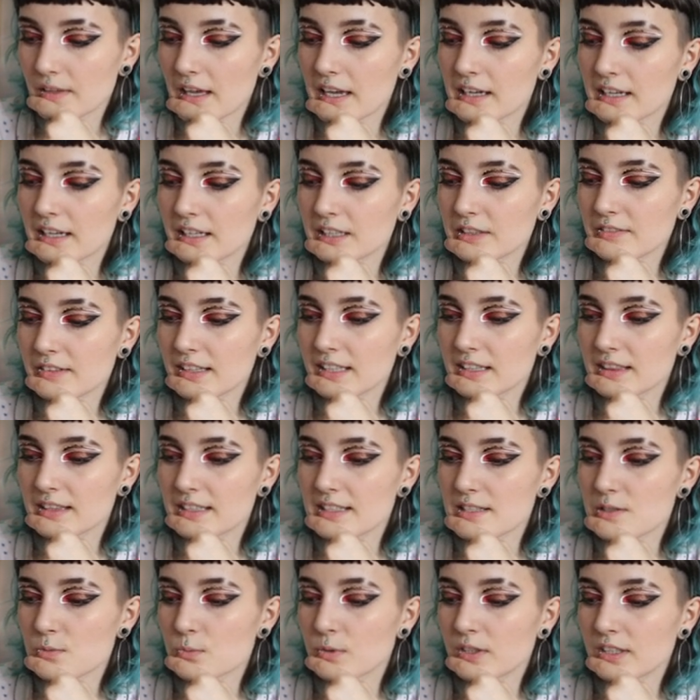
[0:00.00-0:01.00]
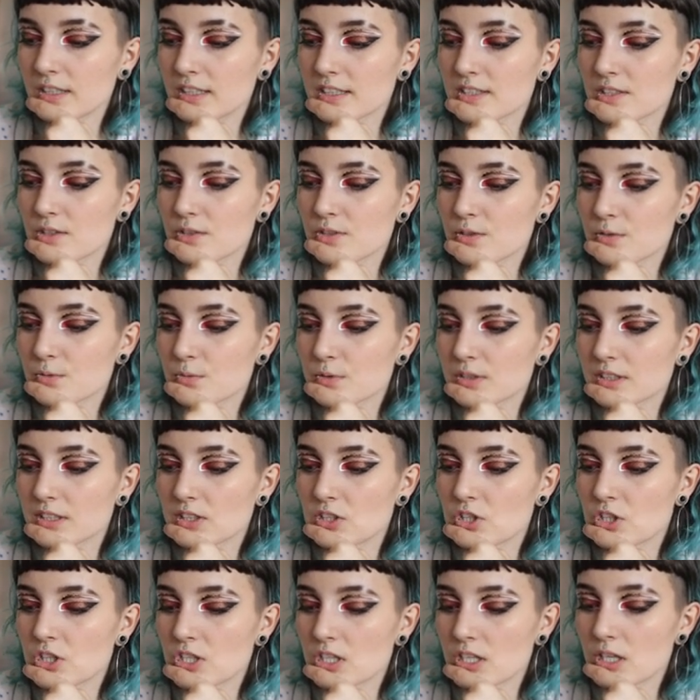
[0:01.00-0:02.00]
I kind of like this one. It's also really
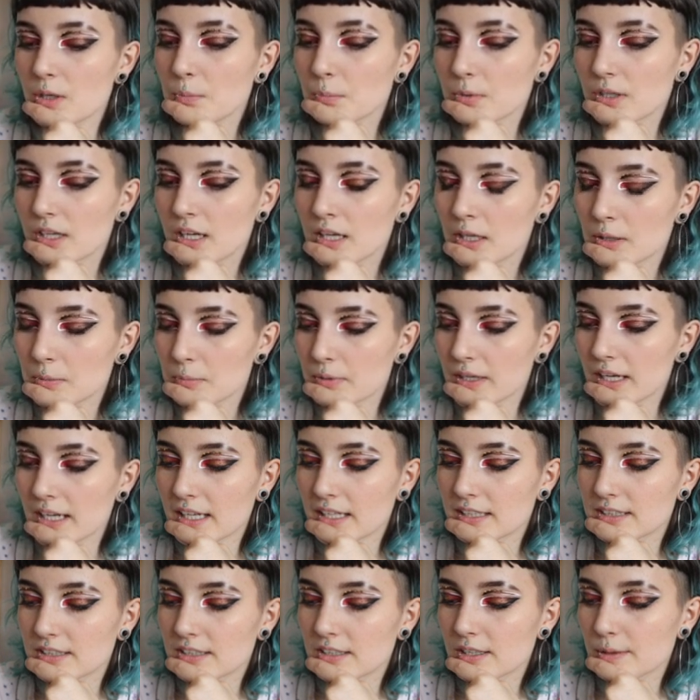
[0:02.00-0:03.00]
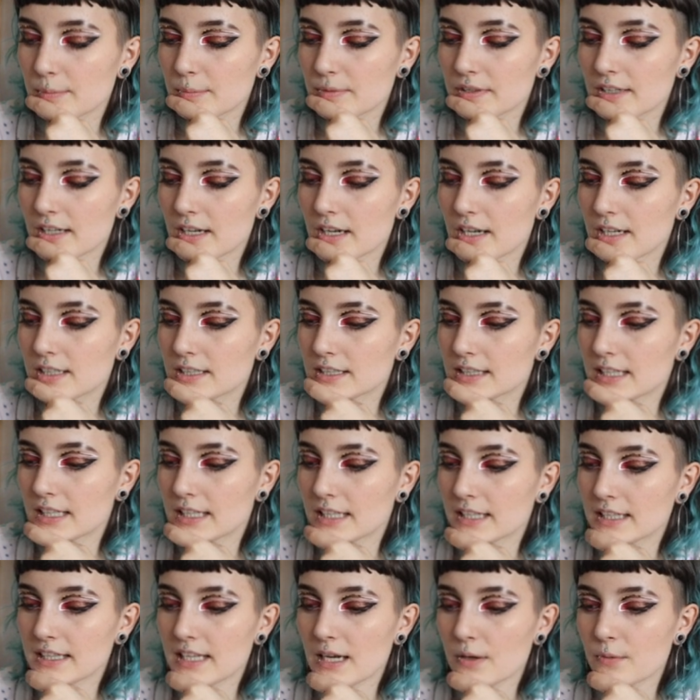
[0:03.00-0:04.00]
cheap, but I ended up not
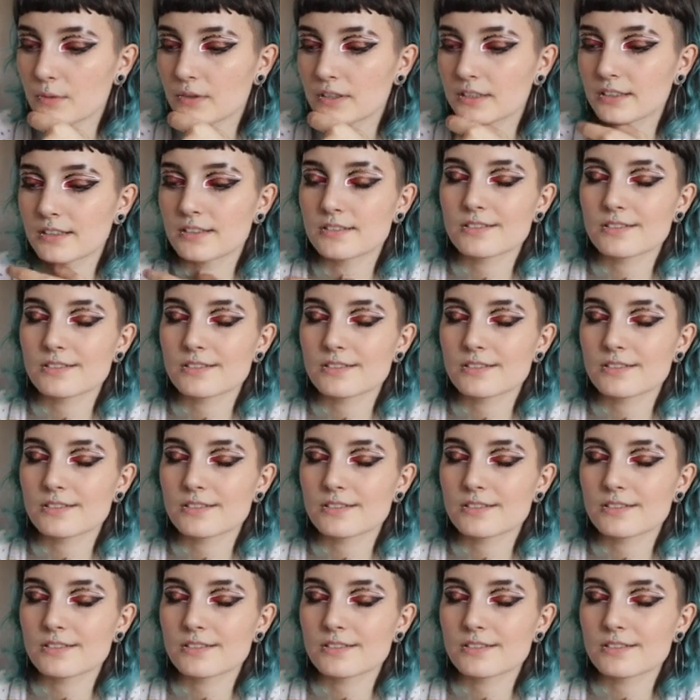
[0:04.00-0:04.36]
getting that one